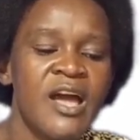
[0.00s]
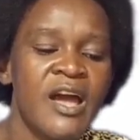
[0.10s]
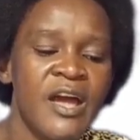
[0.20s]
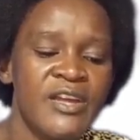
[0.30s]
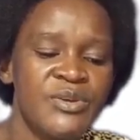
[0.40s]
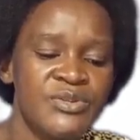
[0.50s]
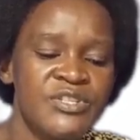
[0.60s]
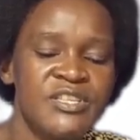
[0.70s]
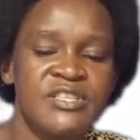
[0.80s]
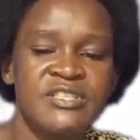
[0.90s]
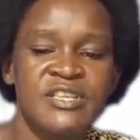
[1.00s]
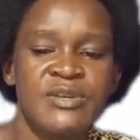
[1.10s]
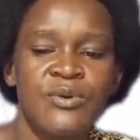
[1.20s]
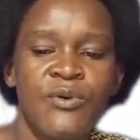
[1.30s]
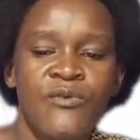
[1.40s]
are used
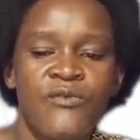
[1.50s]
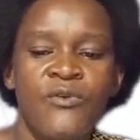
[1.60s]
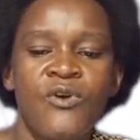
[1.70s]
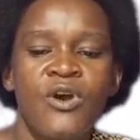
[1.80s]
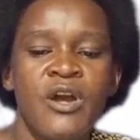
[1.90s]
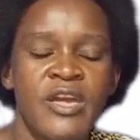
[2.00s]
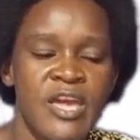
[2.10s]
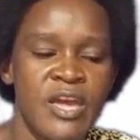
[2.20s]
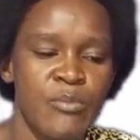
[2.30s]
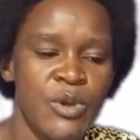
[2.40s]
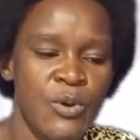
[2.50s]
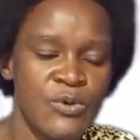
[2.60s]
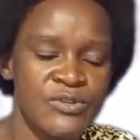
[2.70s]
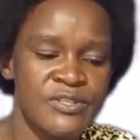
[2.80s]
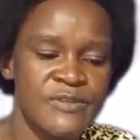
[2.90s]
instead of
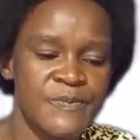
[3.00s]
chemicals.